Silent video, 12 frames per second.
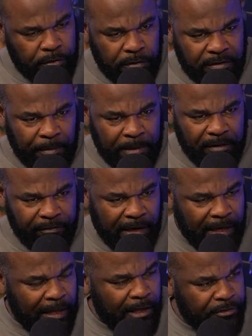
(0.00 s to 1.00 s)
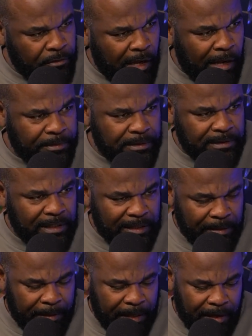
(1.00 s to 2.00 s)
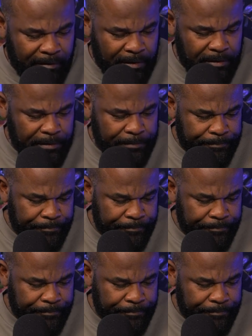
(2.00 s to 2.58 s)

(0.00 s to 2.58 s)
to some of the financial options that they may have out there.